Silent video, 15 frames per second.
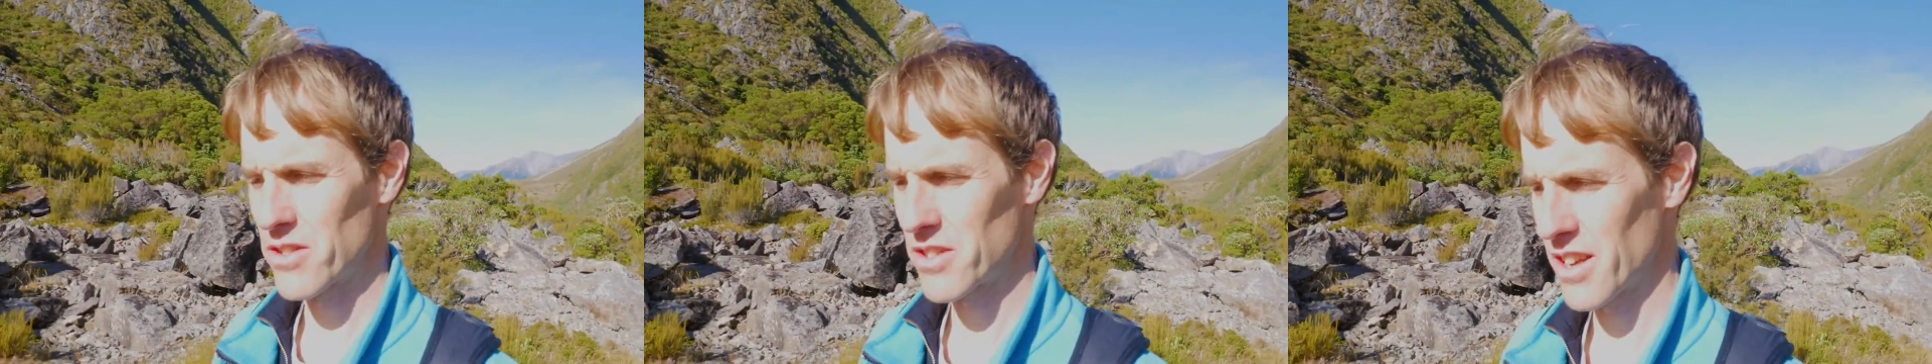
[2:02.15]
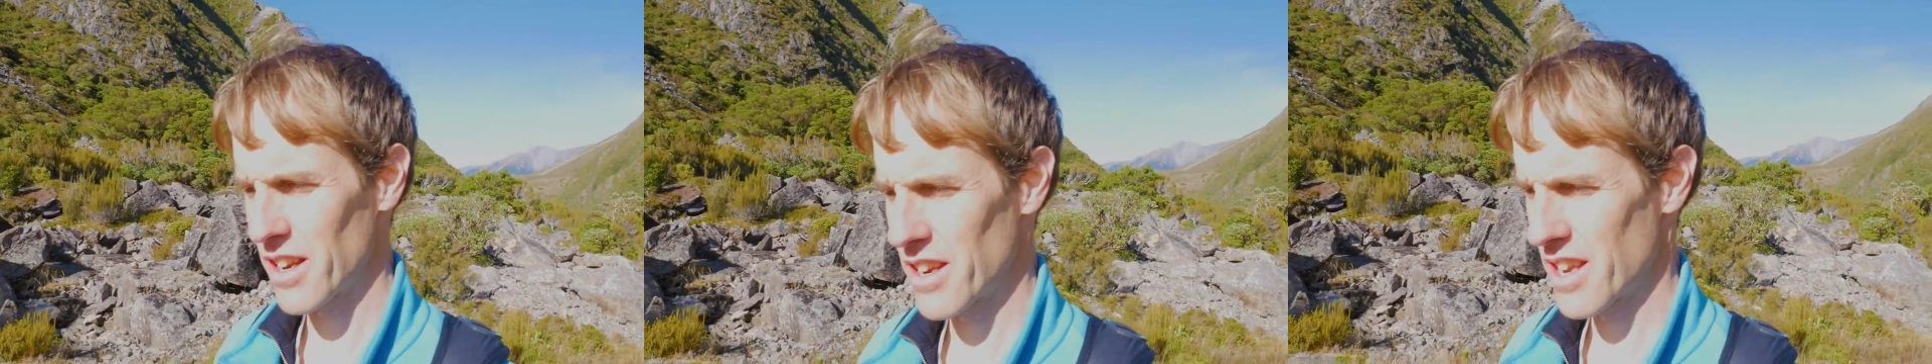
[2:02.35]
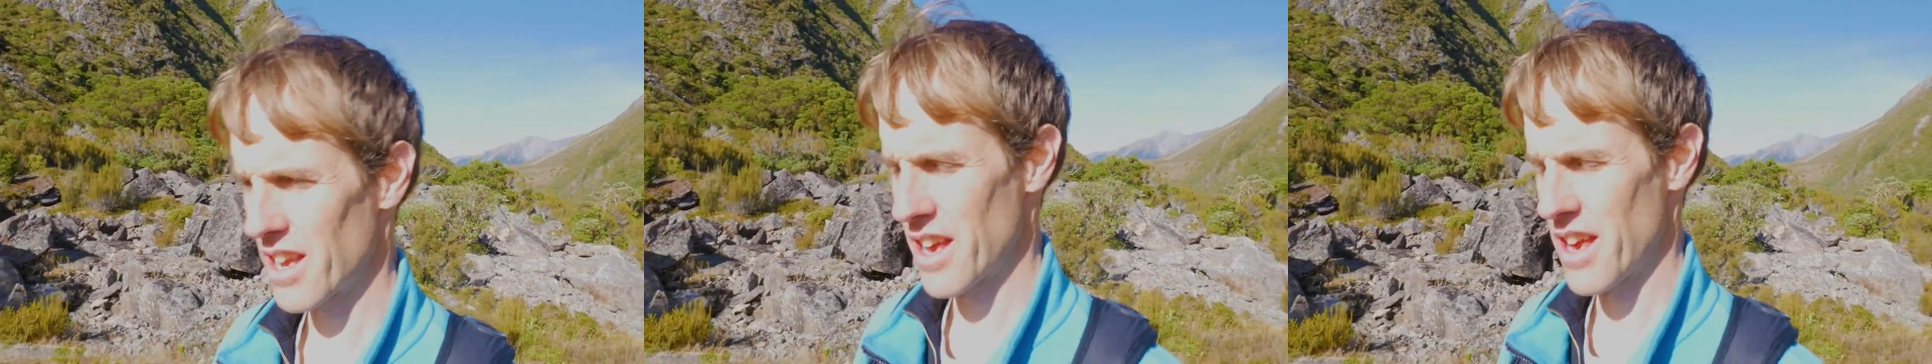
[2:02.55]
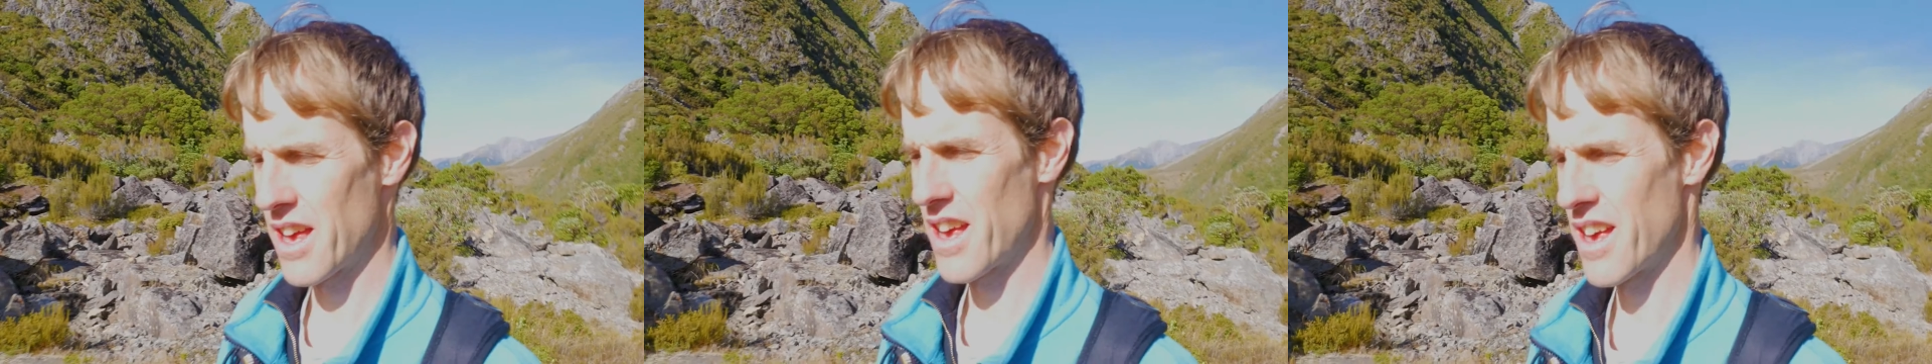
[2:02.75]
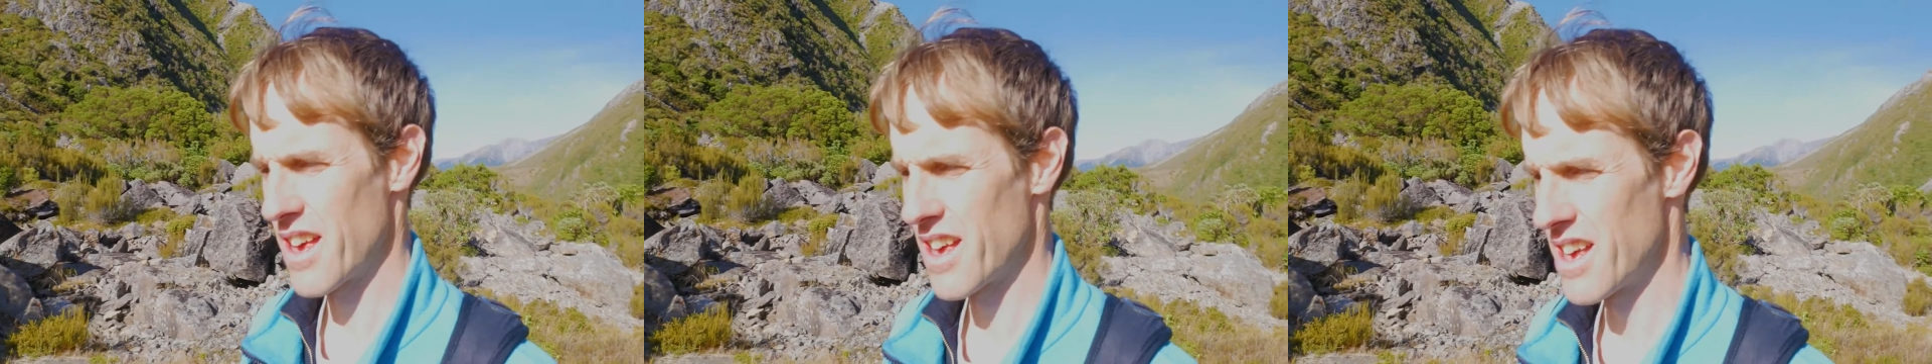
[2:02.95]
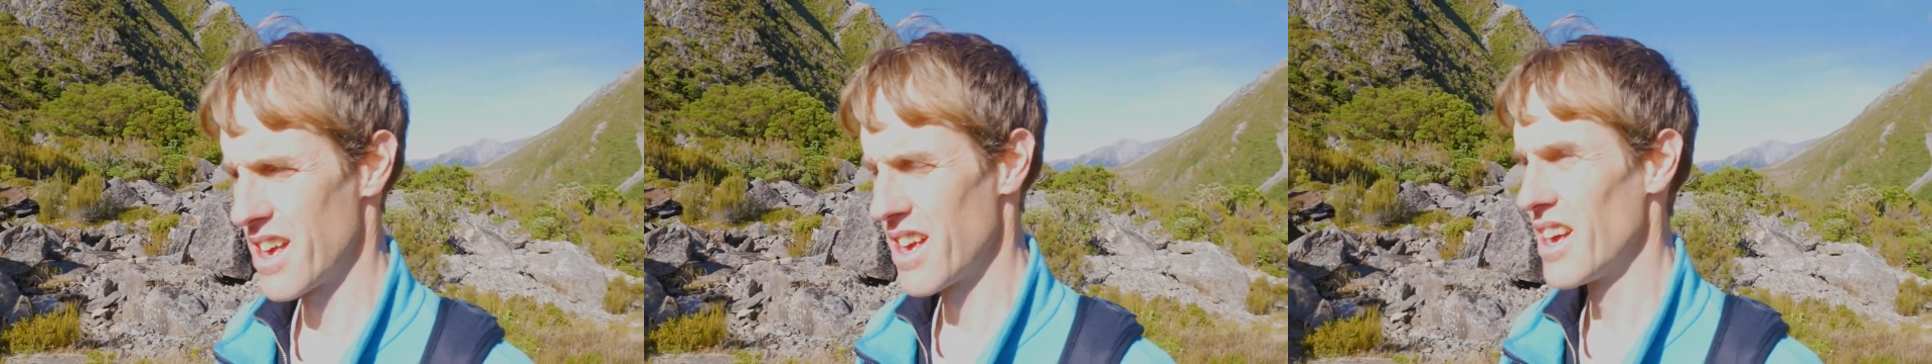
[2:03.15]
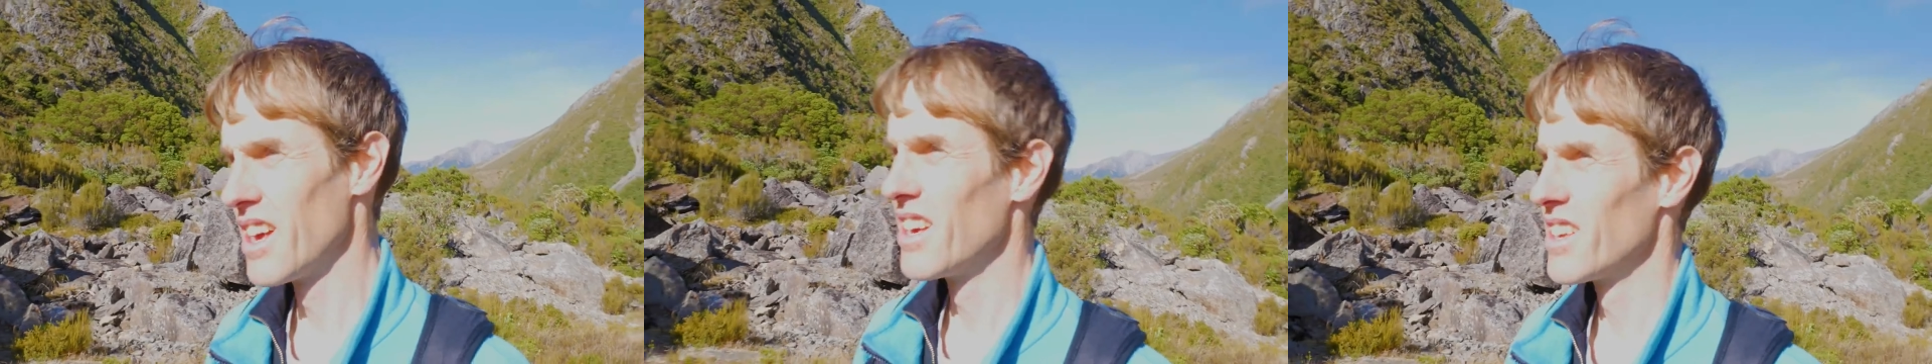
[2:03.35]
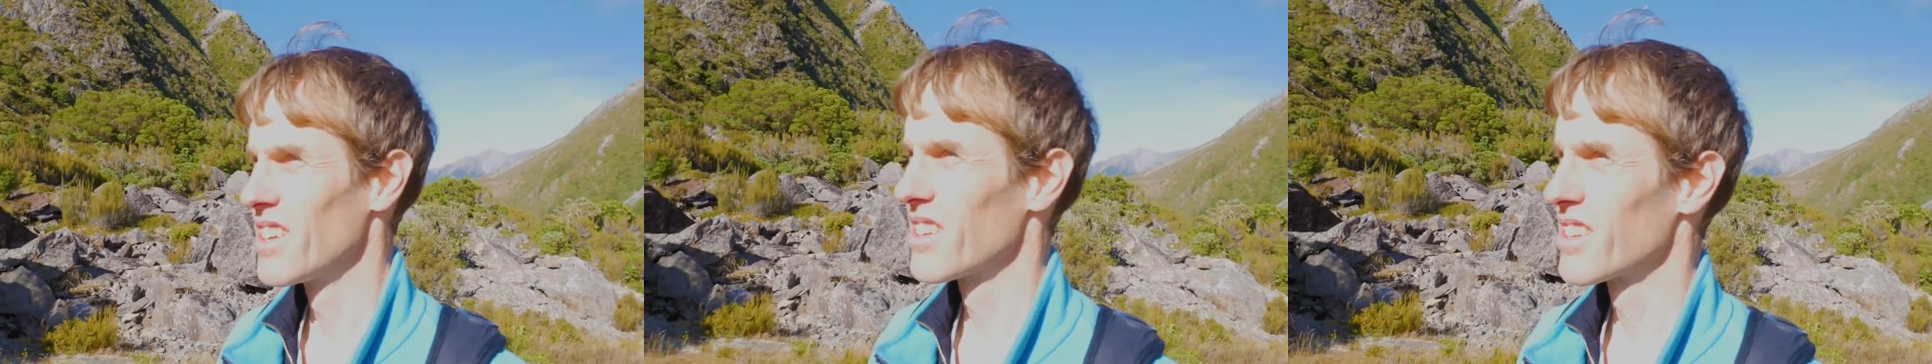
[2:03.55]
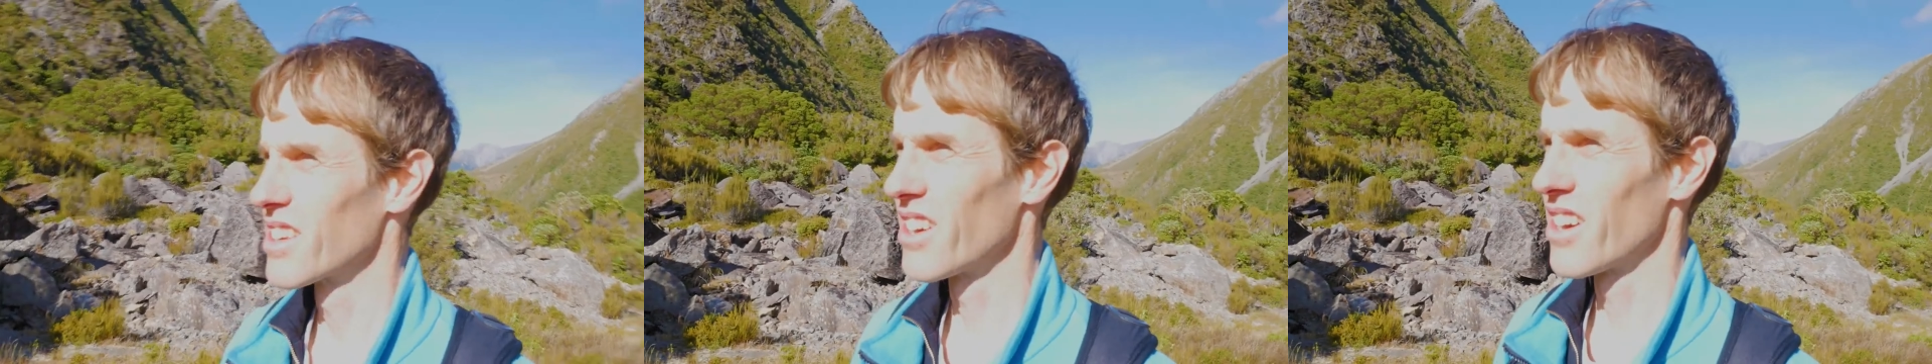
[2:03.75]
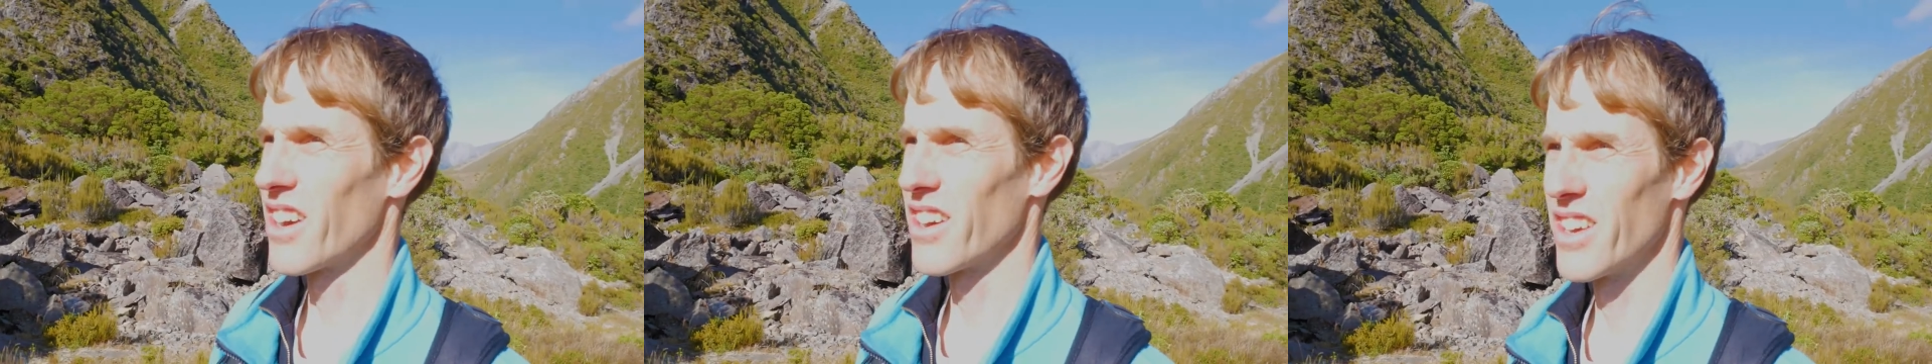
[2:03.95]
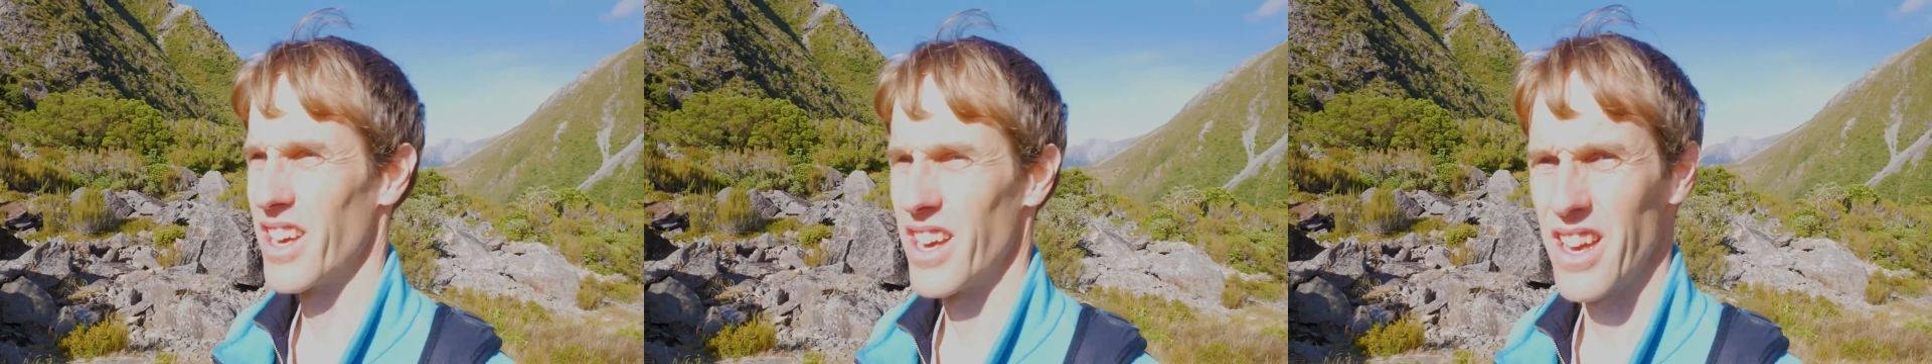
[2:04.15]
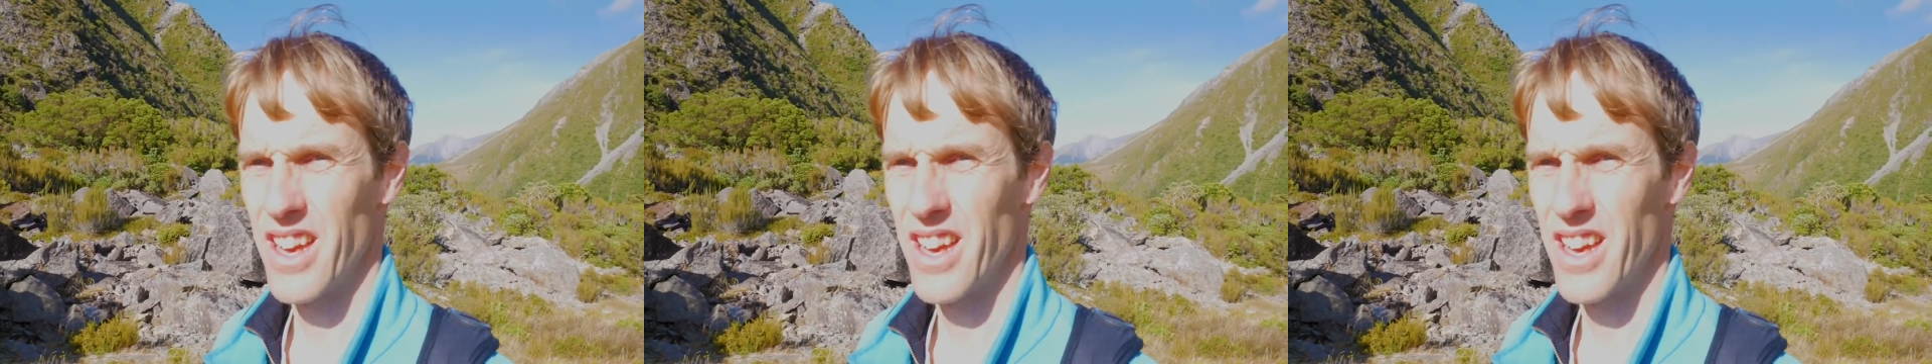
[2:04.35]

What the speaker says: New Zealand. So